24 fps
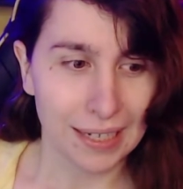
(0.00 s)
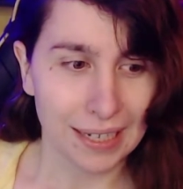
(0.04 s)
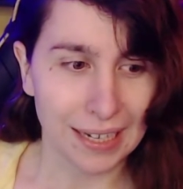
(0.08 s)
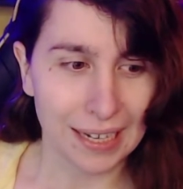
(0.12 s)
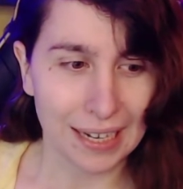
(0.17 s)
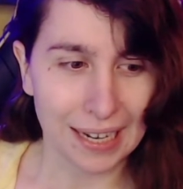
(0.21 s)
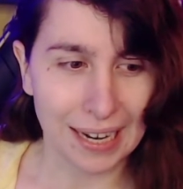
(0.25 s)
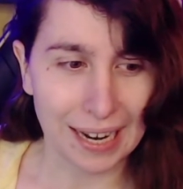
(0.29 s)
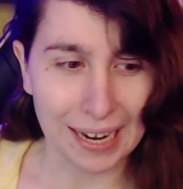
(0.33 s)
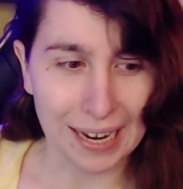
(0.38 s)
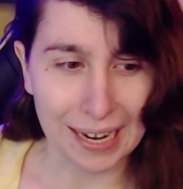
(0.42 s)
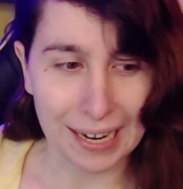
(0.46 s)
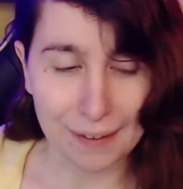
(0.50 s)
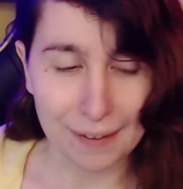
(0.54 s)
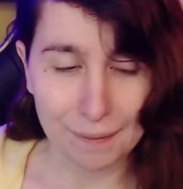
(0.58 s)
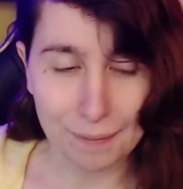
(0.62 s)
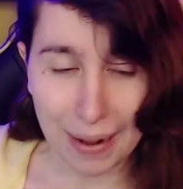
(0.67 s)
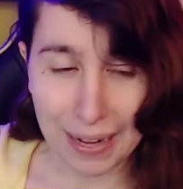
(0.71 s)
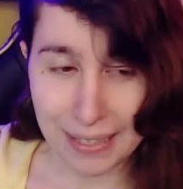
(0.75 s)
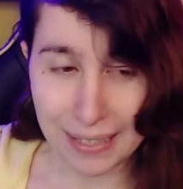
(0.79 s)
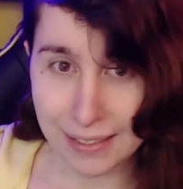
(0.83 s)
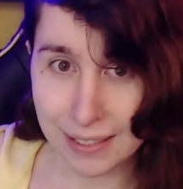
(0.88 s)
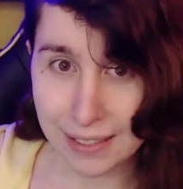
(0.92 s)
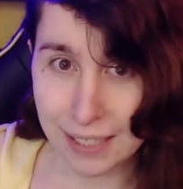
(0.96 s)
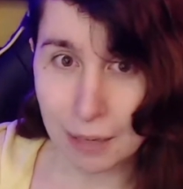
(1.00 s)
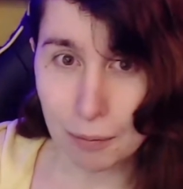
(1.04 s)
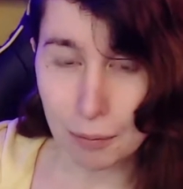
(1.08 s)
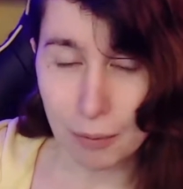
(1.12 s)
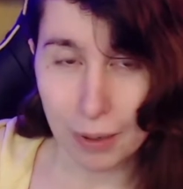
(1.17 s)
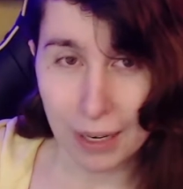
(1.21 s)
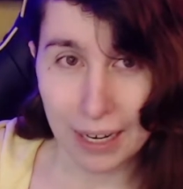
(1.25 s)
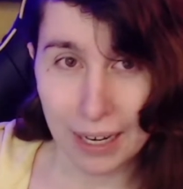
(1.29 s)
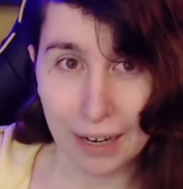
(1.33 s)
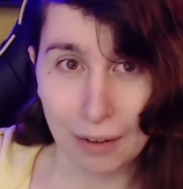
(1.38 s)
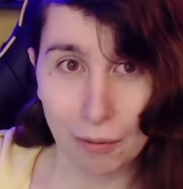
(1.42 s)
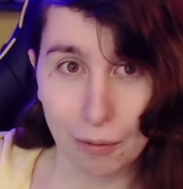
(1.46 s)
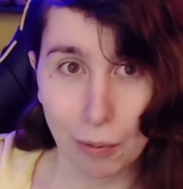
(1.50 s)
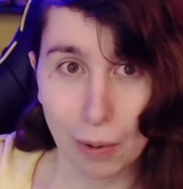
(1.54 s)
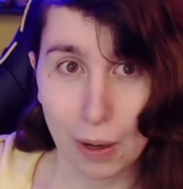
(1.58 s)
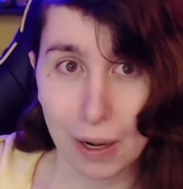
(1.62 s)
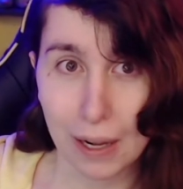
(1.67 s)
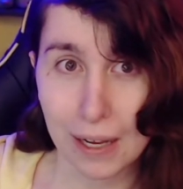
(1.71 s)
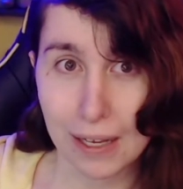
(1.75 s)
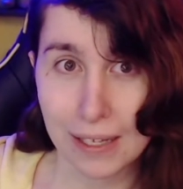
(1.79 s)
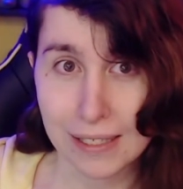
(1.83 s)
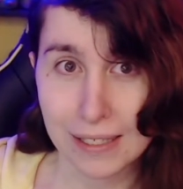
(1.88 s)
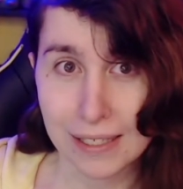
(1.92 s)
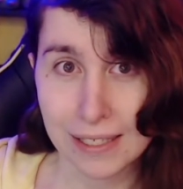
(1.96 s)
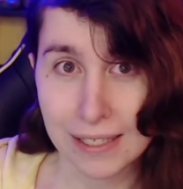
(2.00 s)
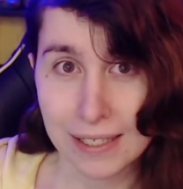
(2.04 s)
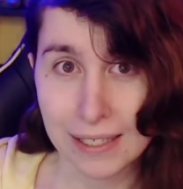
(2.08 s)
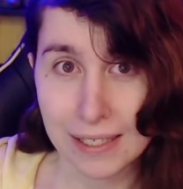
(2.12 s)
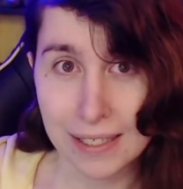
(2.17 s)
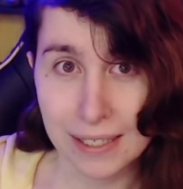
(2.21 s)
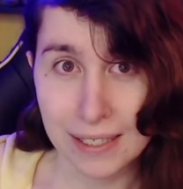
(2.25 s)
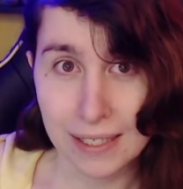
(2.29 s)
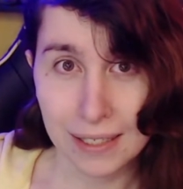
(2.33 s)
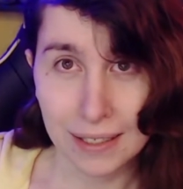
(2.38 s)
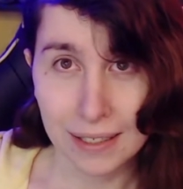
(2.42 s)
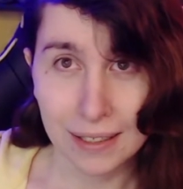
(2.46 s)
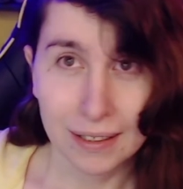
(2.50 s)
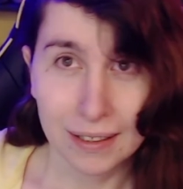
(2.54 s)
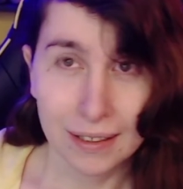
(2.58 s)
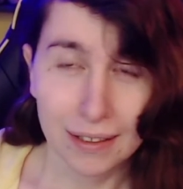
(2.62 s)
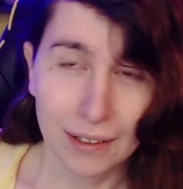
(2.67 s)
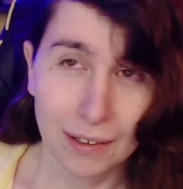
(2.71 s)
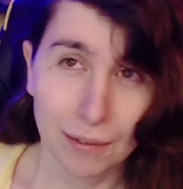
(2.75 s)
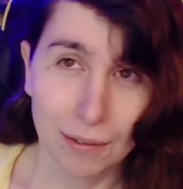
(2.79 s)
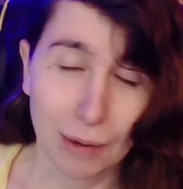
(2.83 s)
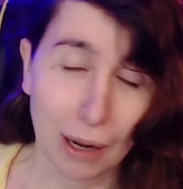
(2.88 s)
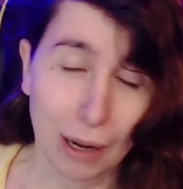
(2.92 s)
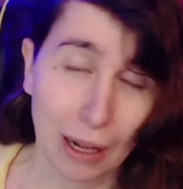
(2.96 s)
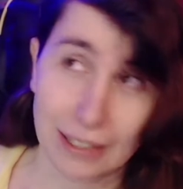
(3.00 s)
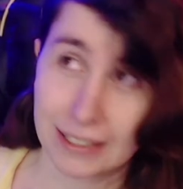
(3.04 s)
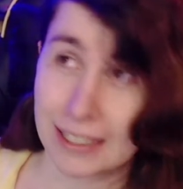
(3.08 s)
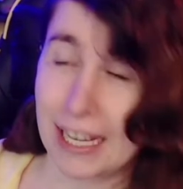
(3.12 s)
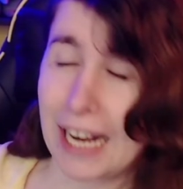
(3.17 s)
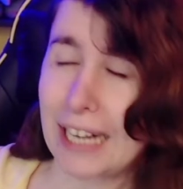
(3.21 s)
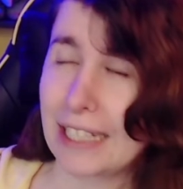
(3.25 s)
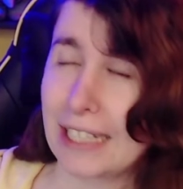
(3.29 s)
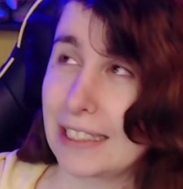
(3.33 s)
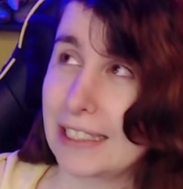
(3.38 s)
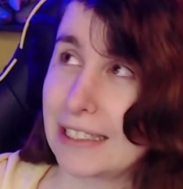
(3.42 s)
And that somewhere was, well, it's actually